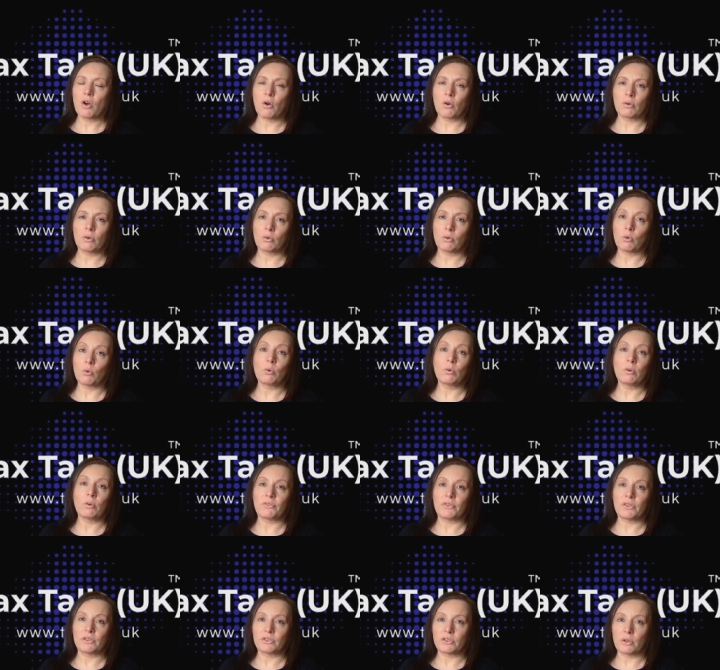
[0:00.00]
on all
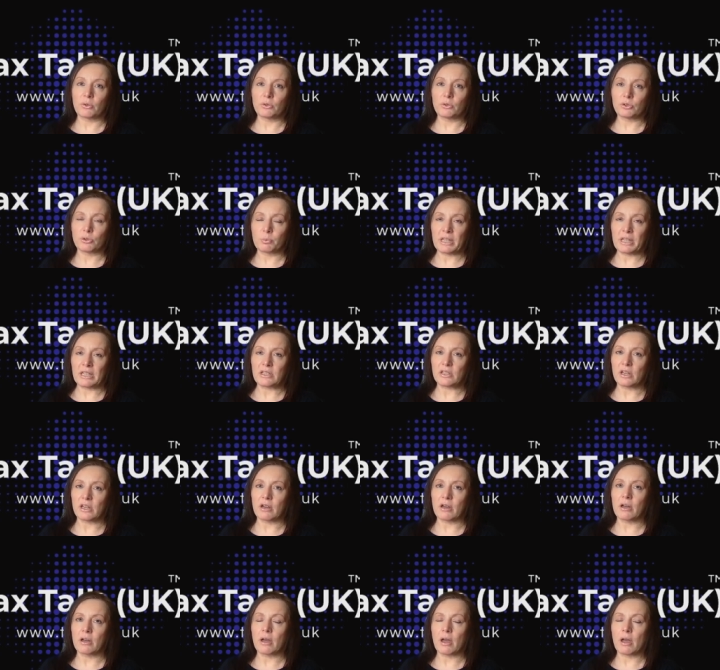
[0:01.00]
of the social
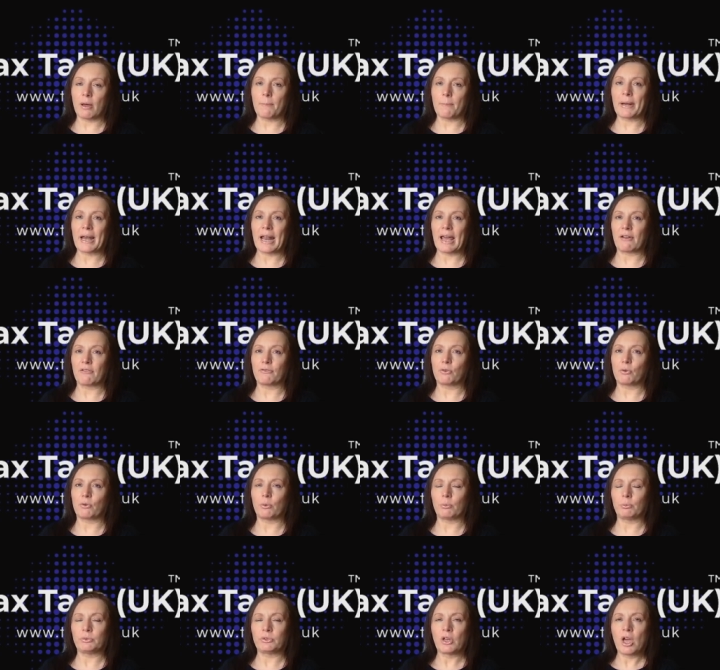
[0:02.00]
media um,
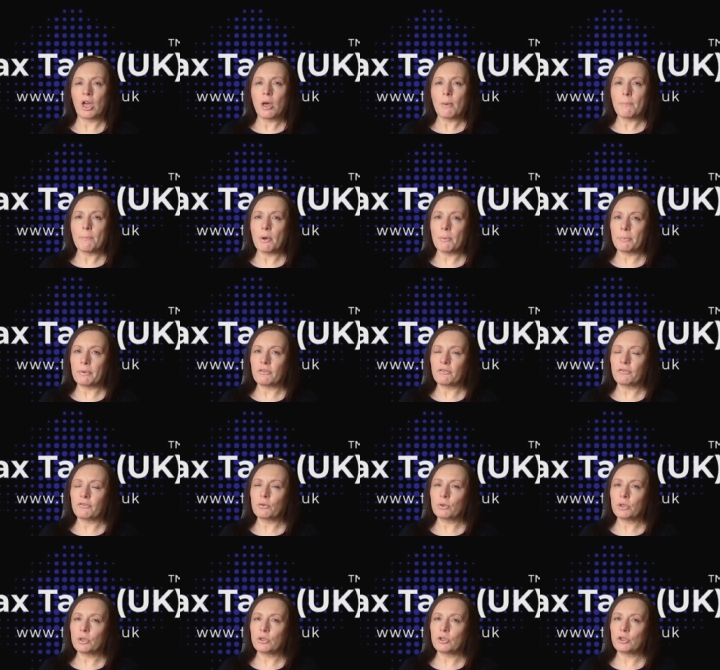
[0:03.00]
platforms. But
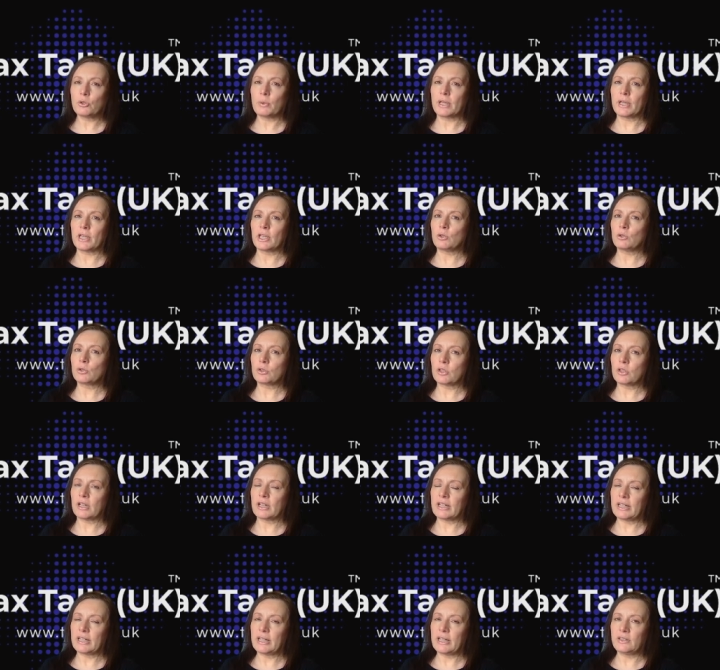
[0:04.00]
before you do it, you should
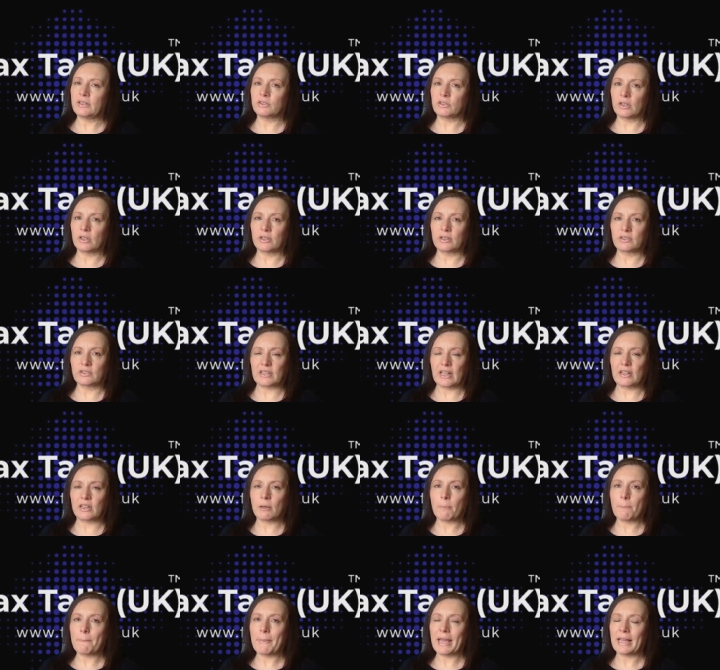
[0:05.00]
at least
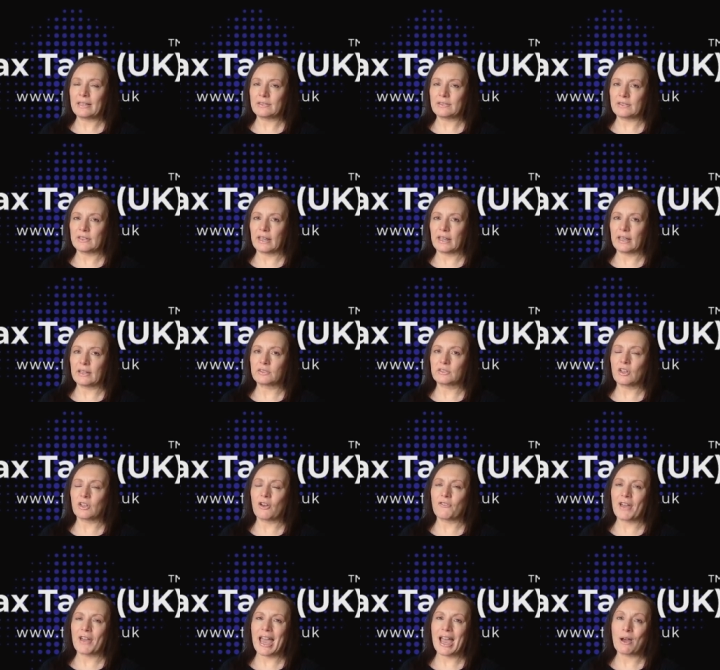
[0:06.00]
understand the basics
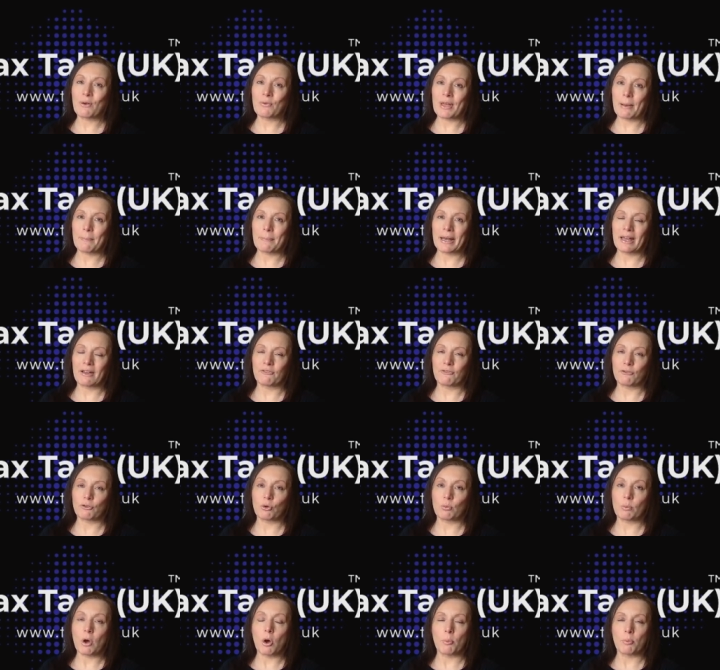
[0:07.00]
of how that
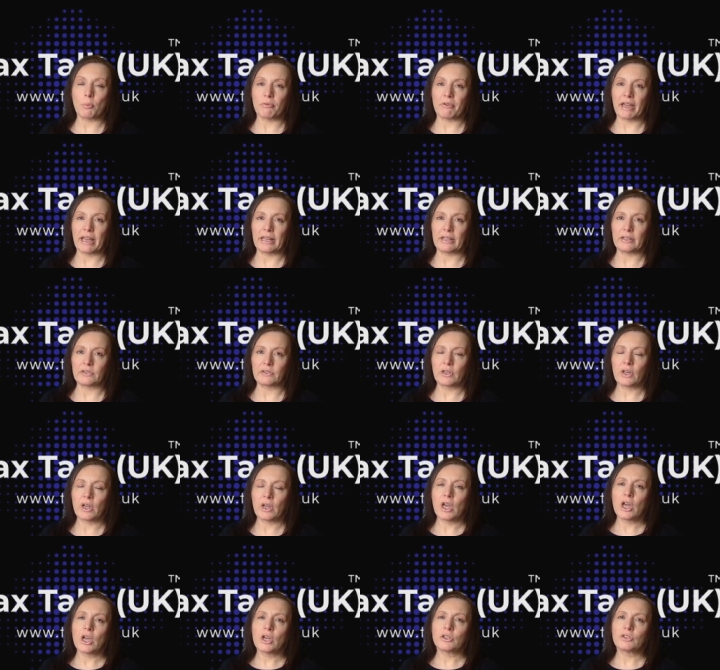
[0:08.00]
platform operates.
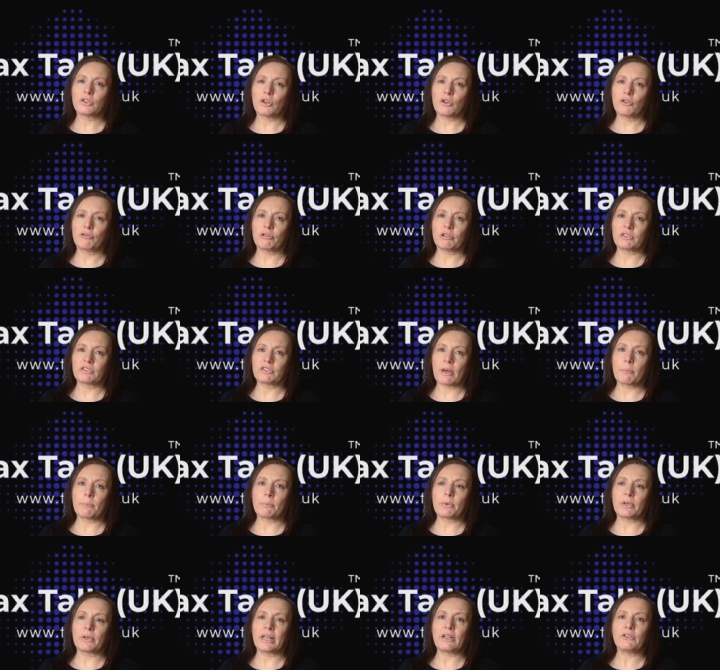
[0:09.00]
So for
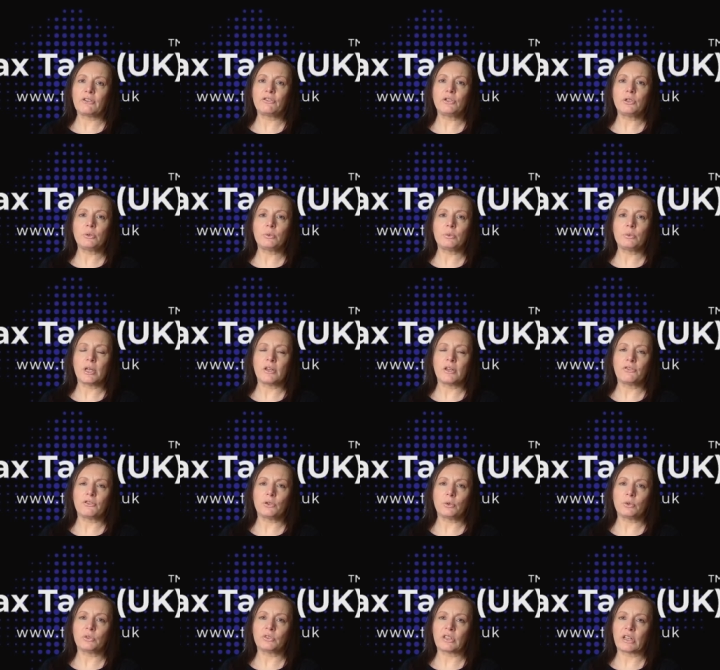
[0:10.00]
example, if you
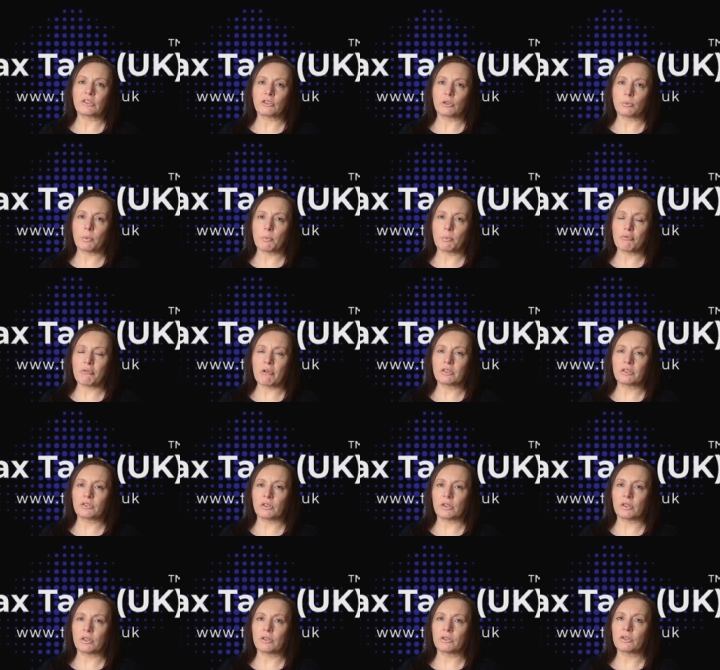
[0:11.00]
if you set up a
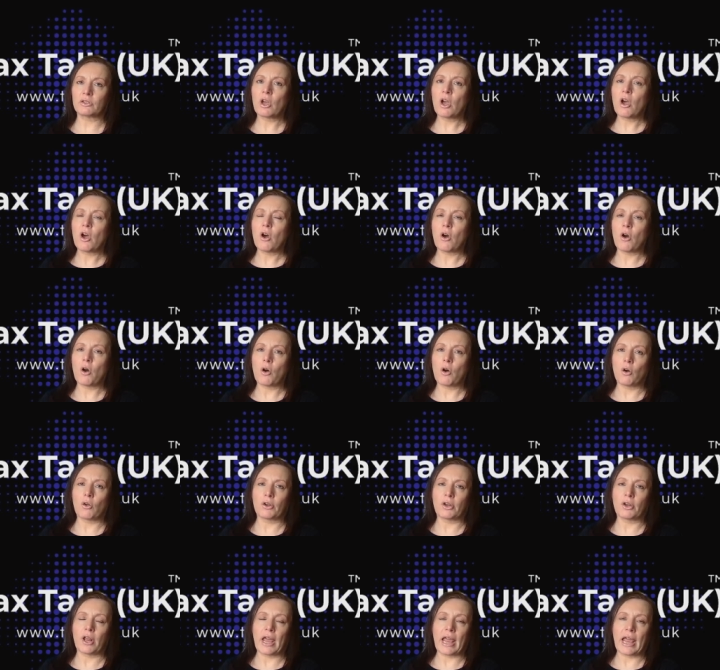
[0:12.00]
presence
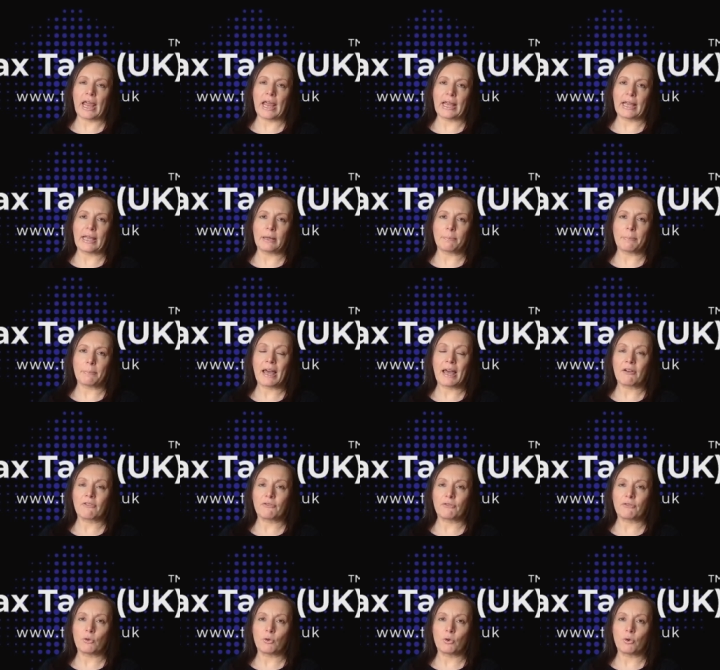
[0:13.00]
on a
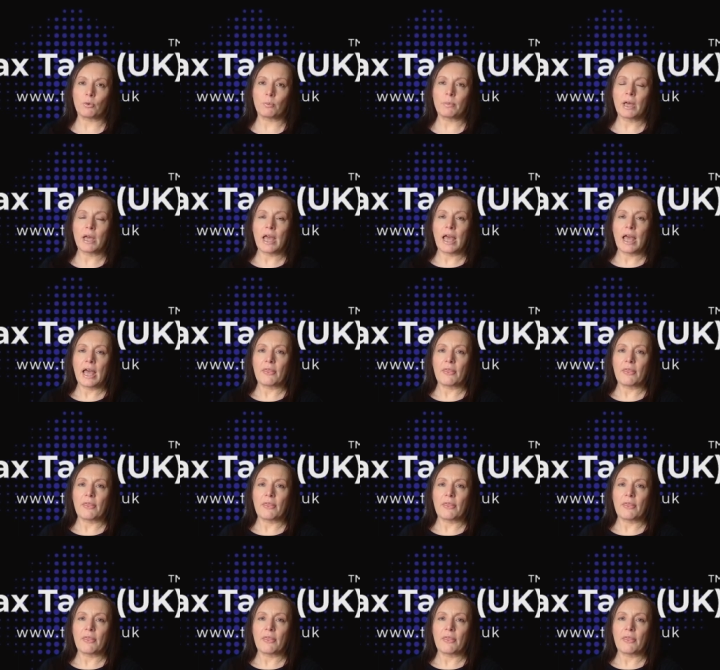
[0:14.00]
platform